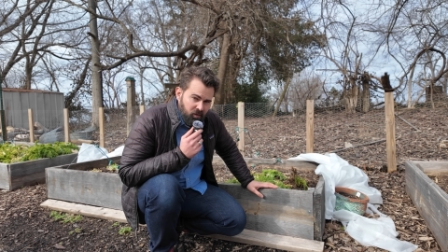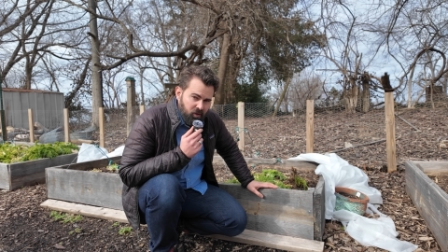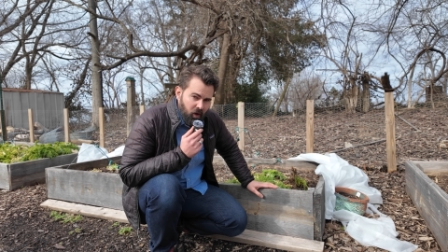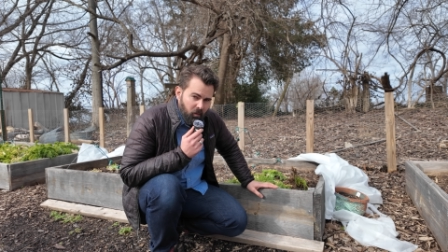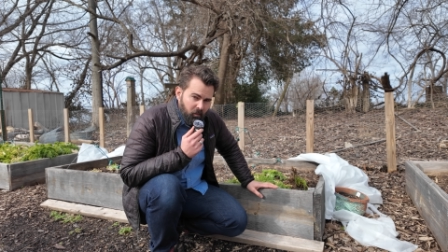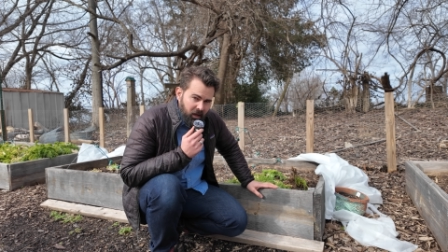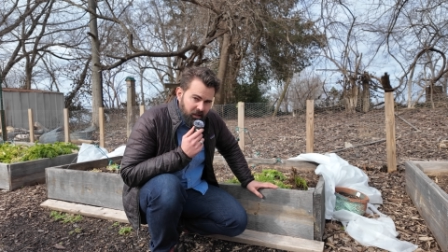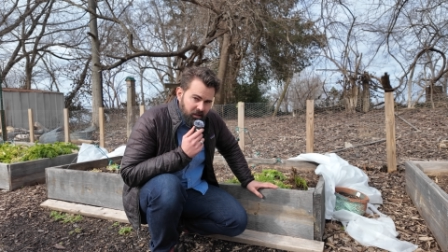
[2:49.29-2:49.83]

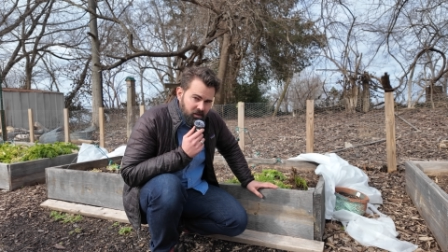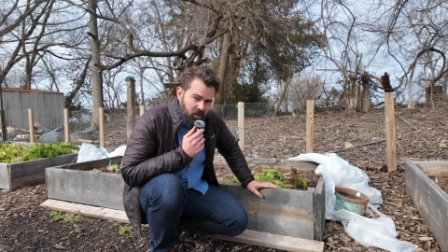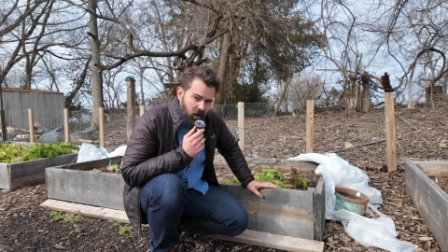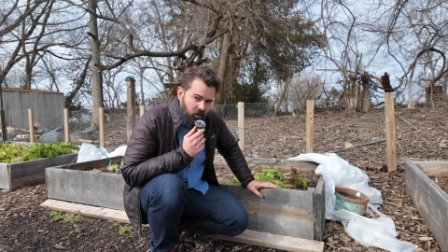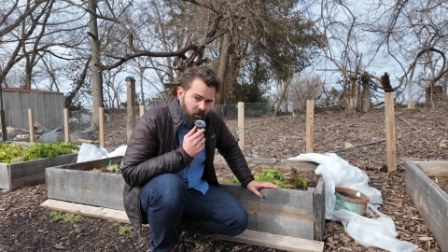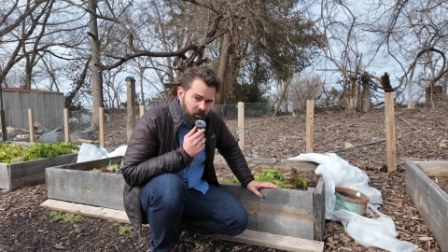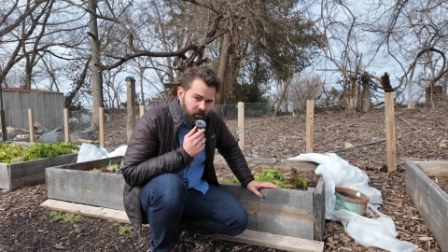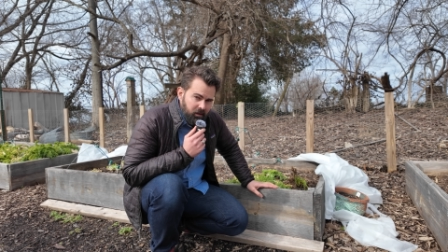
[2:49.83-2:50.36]
don't make it
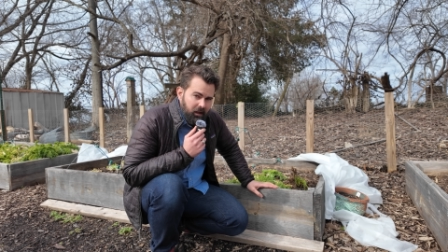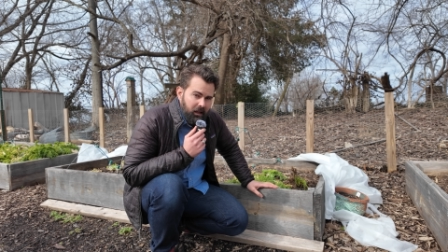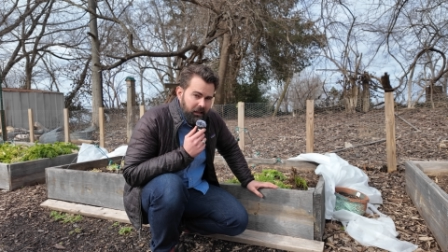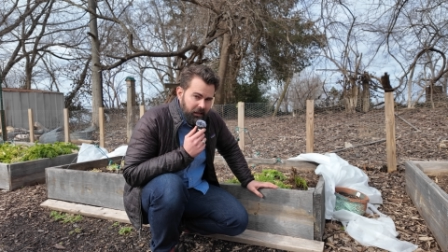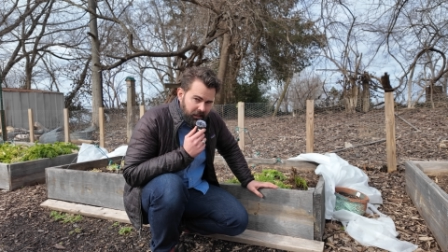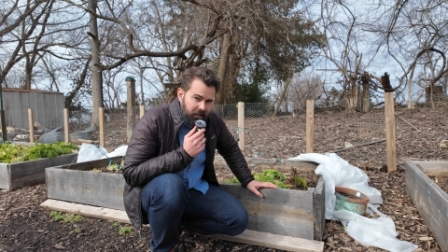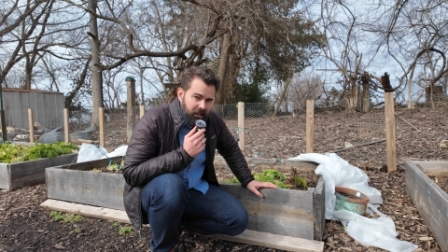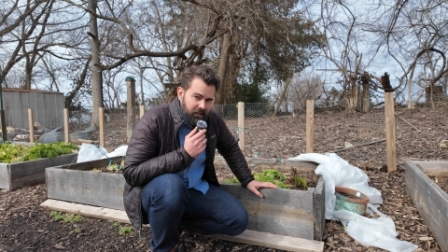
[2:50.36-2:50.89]
taller
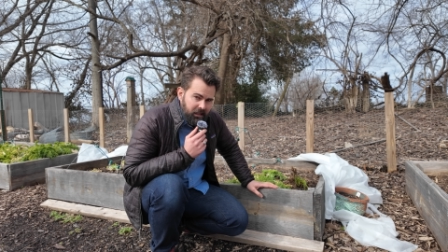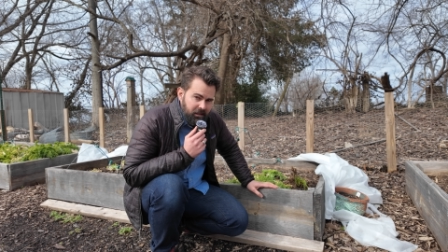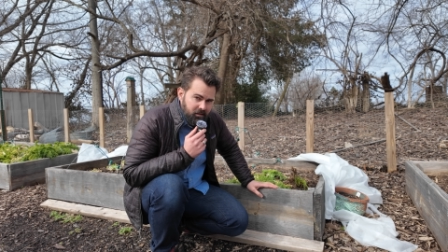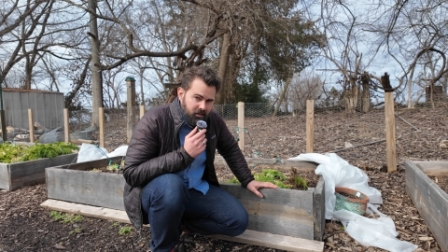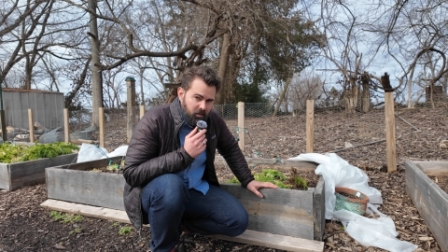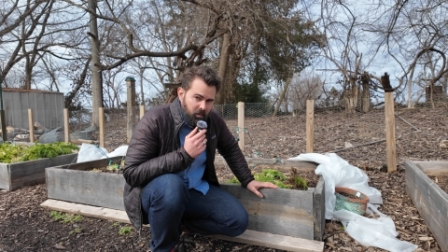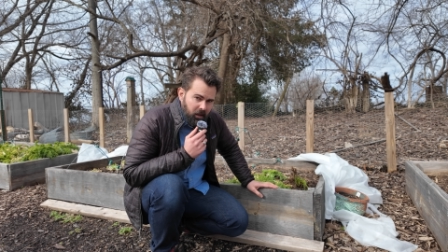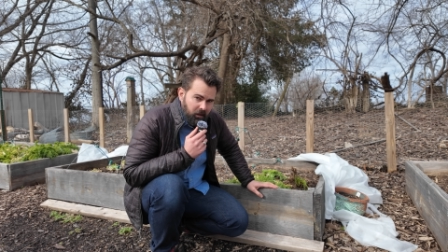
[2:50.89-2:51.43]
than it needs
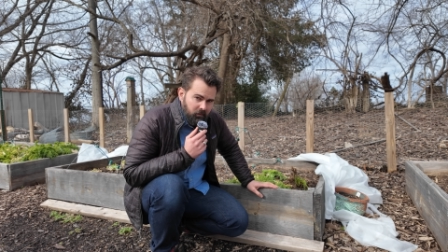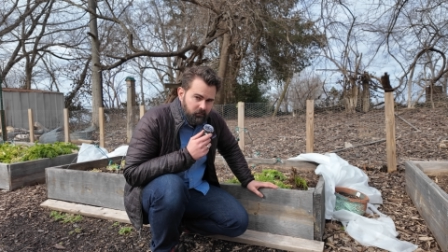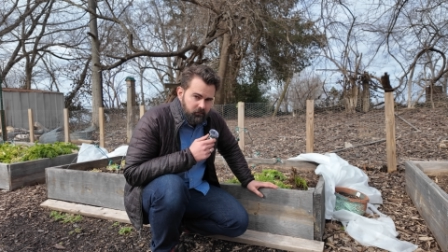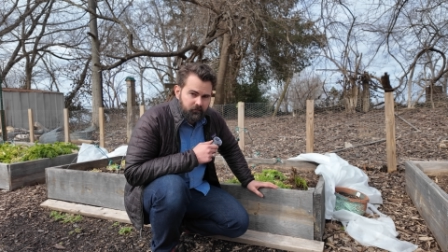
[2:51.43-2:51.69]
to be.